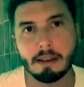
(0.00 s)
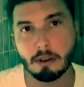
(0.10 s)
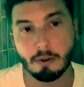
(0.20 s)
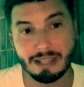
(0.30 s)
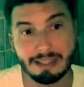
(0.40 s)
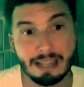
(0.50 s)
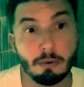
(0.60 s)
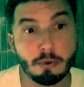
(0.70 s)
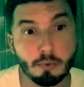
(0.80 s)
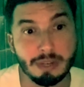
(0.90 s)
you know, and
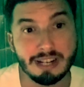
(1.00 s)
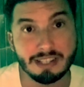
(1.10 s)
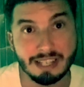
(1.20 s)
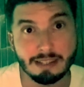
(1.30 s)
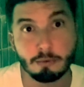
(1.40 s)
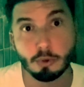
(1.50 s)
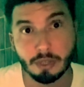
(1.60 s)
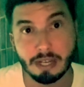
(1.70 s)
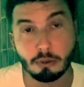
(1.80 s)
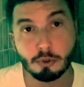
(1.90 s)
now we are seeing the
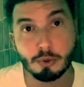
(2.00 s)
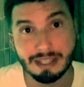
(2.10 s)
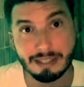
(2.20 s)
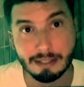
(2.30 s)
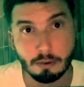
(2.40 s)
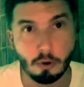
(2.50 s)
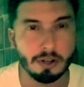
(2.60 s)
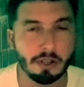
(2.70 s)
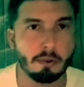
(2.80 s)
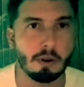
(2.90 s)
root canal treated
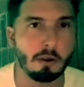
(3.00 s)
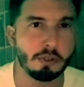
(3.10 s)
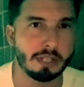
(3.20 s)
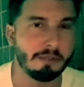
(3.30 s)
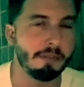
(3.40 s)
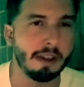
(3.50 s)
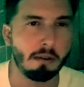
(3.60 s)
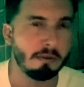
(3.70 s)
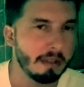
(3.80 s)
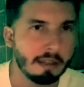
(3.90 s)
or the crown just
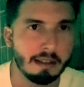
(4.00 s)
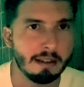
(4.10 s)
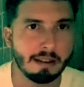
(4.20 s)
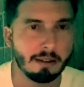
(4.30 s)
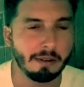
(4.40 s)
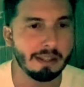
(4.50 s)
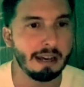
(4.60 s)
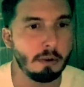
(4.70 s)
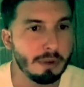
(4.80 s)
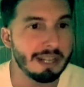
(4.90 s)
fell, you know, and
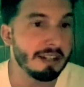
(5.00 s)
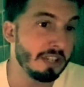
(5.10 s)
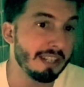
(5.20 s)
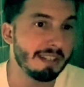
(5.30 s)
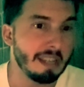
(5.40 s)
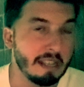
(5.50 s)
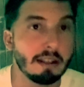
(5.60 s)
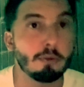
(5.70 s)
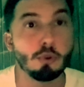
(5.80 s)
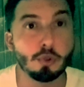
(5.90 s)
now we are just seeing
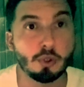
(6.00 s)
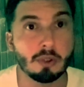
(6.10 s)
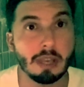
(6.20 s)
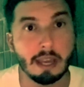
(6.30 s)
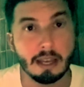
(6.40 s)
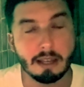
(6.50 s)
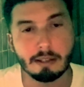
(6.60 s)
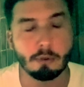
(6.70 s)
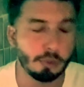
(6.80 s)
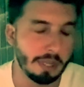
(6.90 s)
the roots, uh,
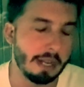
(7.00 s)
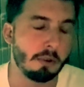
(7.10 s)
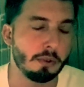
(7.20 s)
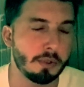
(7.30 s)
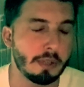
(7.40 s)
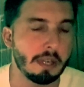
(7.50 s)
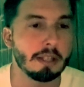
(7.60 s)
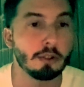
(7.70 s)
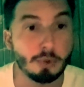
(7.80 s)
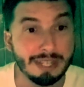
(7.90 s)
the root canals
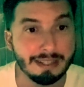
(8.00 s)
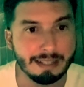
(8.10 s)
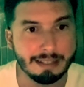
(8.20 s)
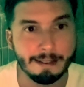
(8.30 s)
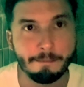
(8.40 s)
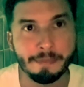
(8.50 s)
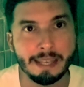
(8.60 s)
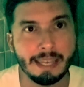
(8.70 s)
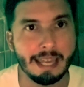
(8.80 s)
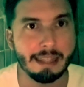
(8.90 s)
uh, treated
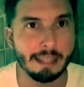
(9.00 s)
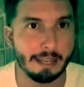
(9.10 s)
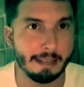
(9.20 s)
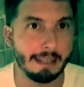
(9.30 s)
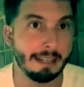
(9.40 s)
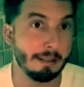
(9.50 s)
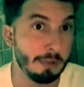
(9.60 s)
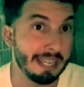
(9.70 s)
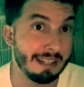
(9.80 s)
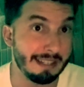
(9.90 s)
and then uh,
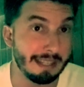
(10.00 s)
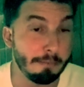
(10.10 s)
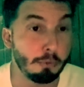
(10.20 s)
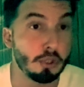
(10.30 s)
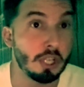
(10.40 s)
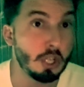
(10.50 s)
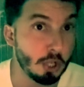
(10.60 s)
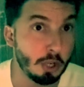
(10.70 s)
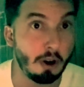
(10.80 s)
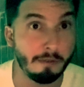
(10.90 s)
we can see the
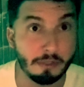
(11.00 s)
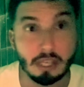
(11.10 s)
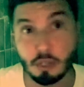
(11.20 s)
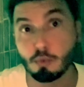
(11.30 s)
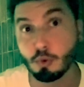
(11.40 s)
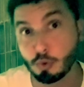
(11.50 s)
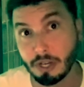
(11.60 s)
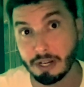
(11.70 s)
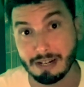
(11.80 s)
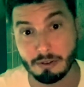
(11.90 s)
position of these root
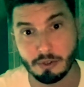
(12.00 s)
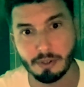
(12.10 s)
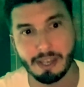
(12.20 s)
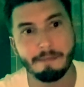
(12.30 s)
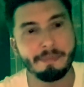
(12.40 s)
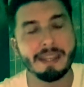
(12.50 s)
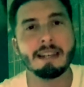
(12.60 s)
canals, okay?